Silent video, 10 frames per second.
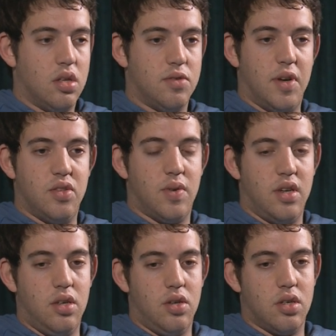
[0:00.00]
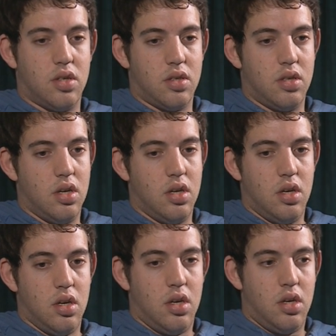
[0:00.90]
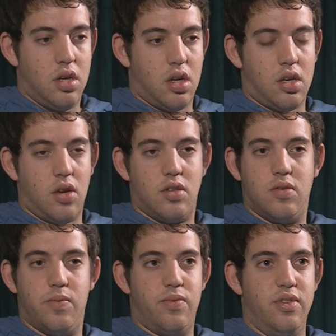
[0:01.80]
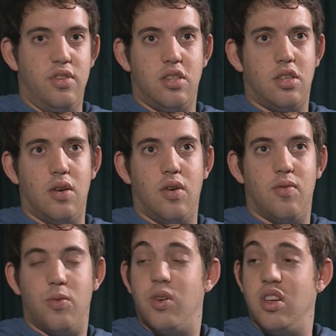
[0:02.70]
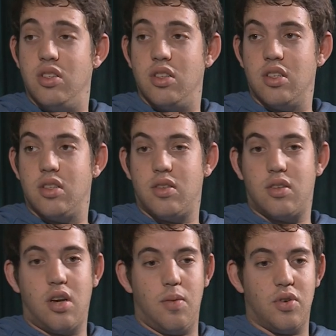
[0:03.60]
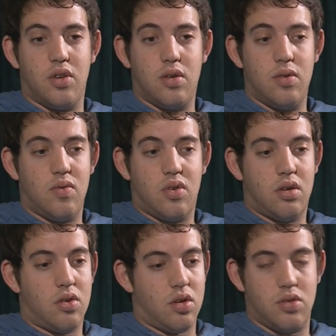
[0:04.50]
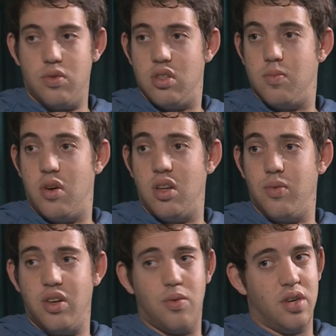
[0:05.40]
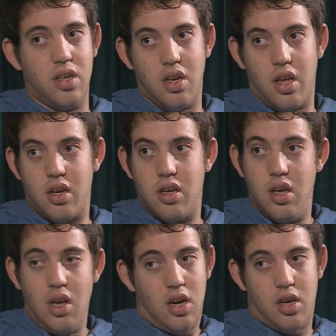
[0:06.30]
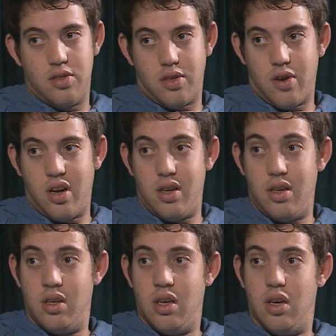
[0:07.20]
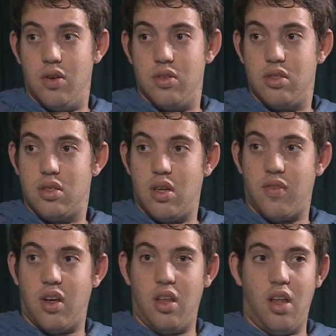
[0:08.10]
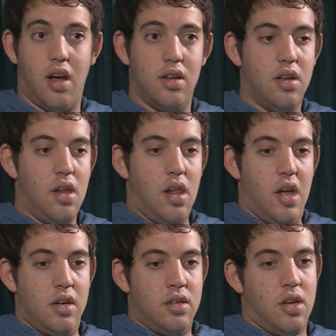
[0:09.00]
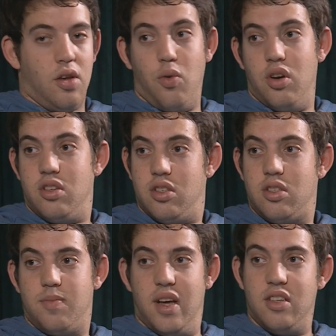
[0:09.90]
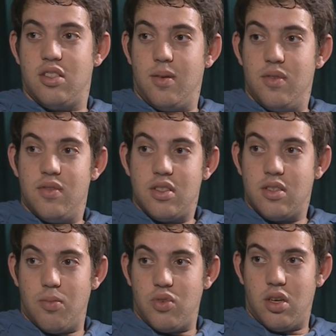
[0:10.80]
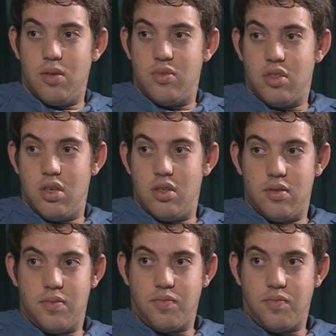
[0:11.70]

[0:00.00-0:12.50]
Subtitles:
suppose when you just, I know it's rude to say or whatever, when you just come across all this money, when you're winning like 100 grand in a day or stuff like that, you want to just spend some of it sometimes. So.